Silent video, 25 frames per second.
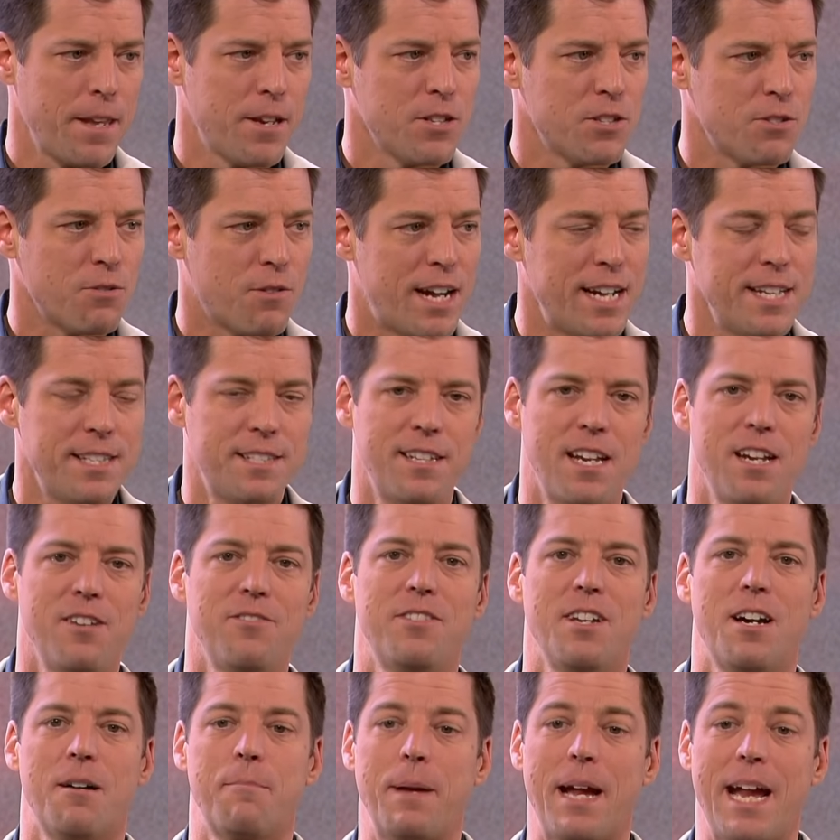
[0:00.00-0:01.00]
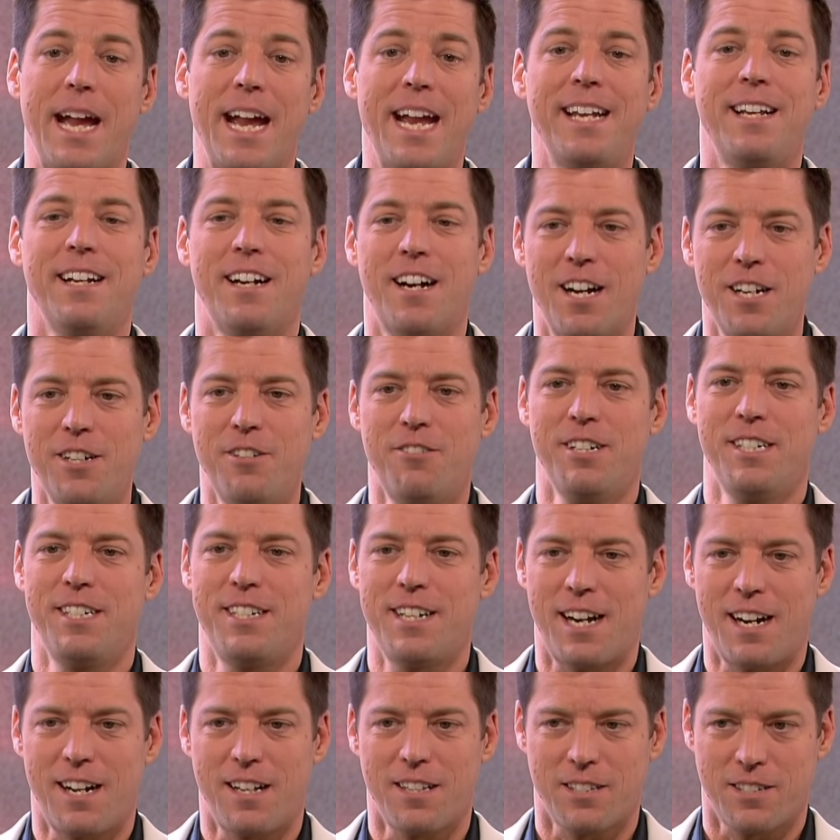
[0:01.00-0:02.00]
So I saved up
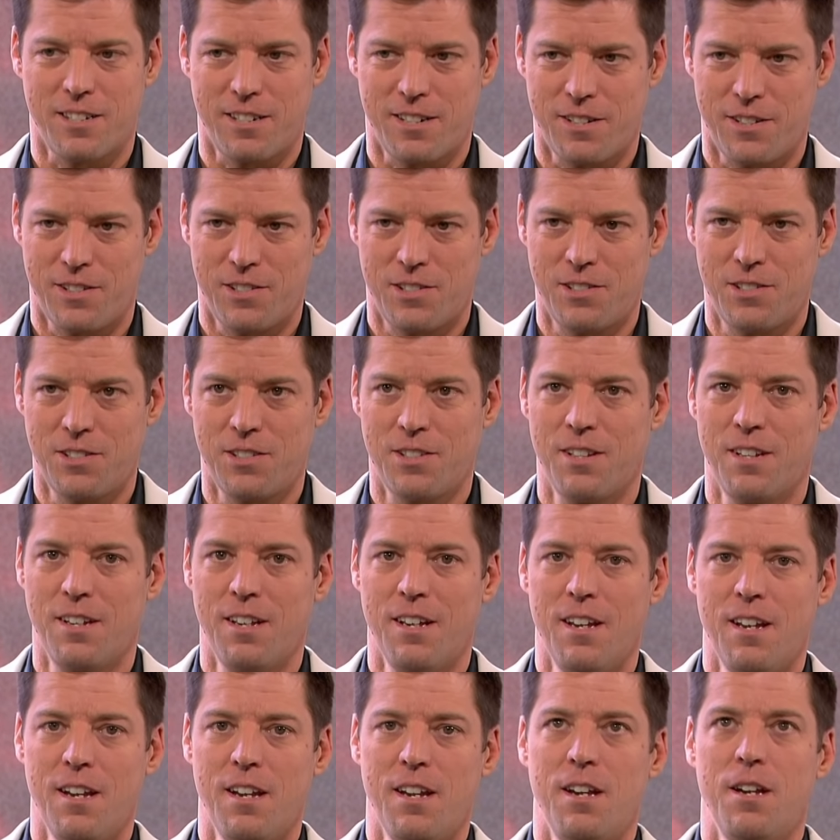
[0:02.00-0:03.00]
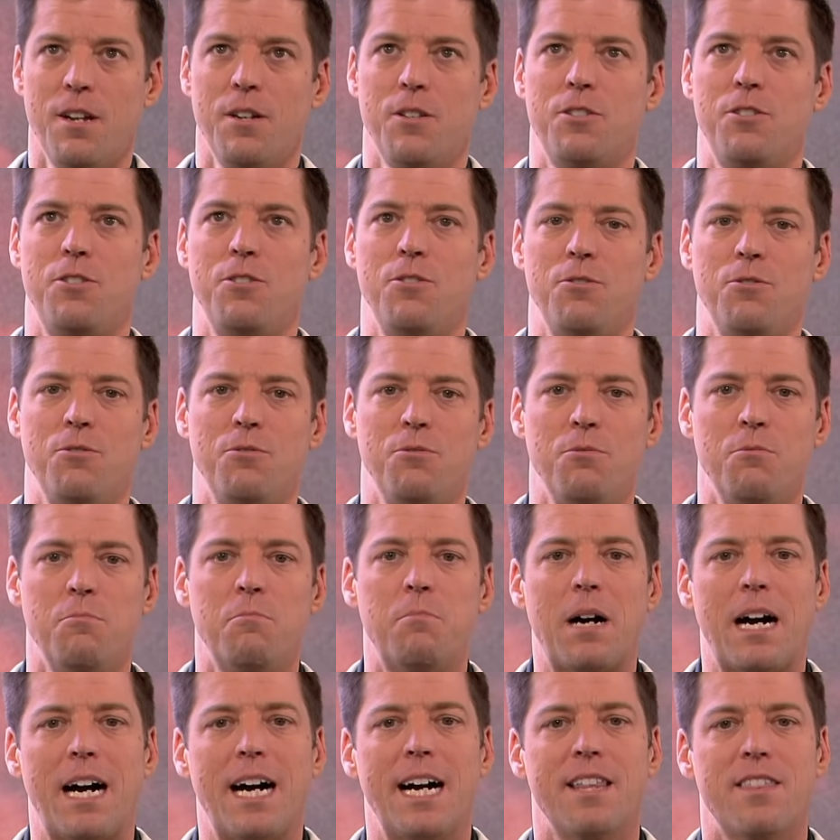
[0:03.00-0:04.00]
$800 to
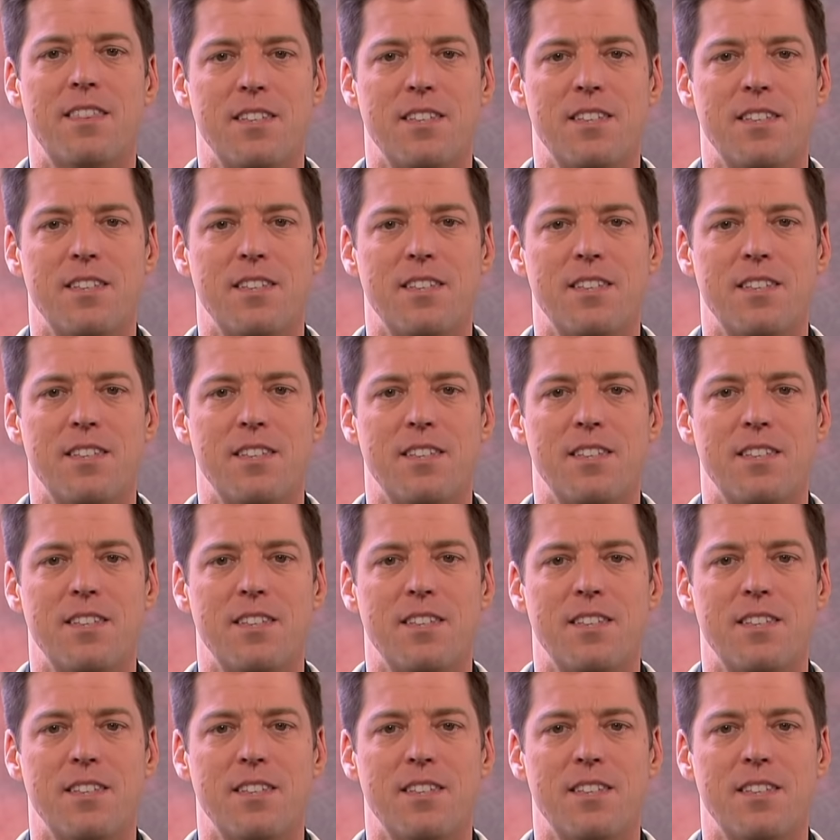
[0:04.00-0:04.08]
buy